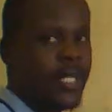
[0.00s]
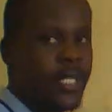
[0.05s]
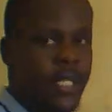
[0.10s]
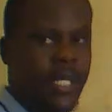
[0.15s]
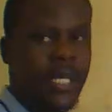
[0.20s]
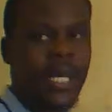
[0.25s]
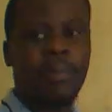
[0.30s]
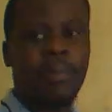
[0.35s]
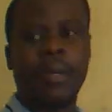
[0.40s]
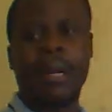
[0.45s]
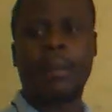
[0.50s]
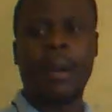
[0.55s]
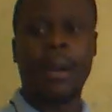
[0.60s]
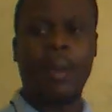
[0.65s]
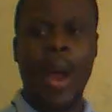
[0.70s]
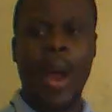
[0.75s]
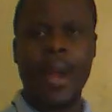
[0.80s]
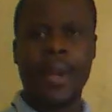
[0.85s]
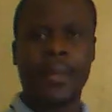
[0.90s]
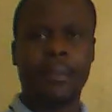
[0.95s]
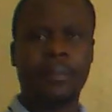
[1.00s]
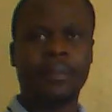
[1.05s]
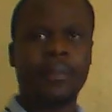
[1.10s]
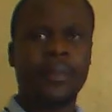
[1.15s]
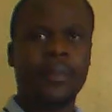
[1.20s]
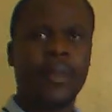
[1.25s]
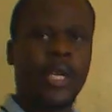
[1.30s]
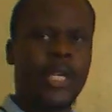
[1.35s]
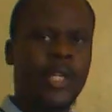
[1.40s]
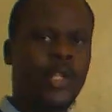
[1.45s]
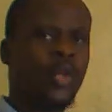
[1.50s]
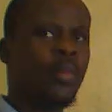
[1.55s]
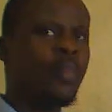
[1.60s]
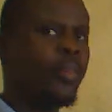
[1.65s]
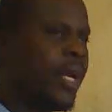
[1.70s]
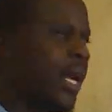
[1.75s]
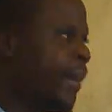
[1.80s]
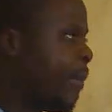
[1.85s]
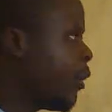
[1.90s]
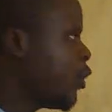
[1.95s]
Step number 1 is to
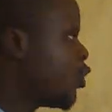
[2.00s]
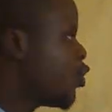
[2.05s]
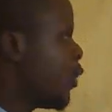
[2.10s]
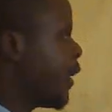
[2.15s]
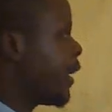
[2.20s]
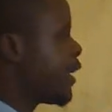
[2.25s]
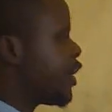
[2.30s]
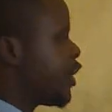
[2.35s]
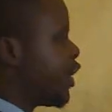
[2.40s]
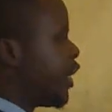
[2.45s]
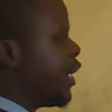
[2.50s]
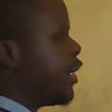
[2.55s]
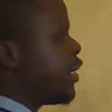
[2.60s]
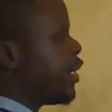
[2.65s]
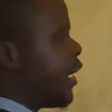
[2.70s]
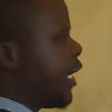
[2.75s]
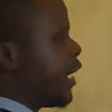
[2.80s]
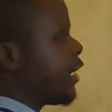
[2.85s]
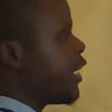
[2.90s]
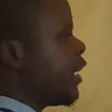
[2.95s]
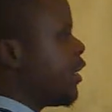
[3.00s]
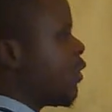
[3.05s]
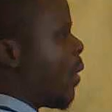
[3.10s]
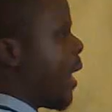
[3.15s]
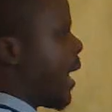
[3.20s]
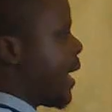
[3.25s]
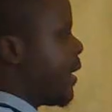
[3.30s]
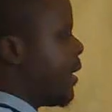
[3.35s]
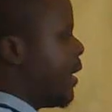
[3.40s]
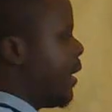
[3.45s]
be able to exchange x and y,